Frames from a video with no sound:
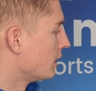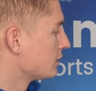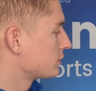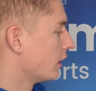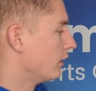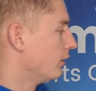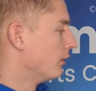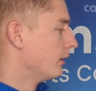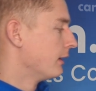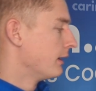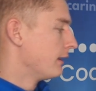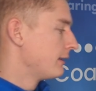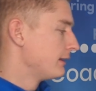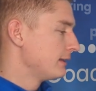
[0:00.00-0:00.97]
So
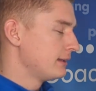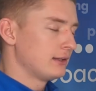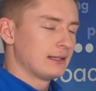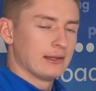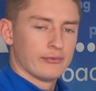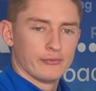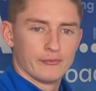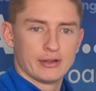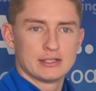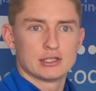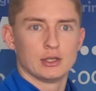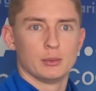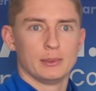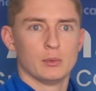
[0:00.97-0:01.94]
different things
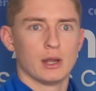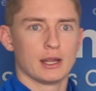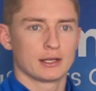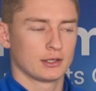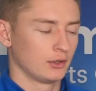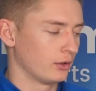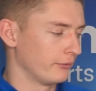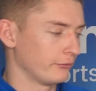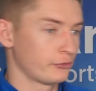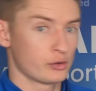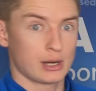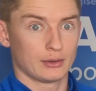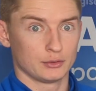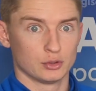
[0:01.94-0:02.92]
that you'll be working on
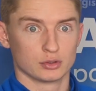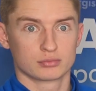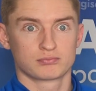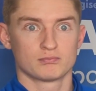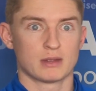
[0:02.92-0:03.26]
throughout your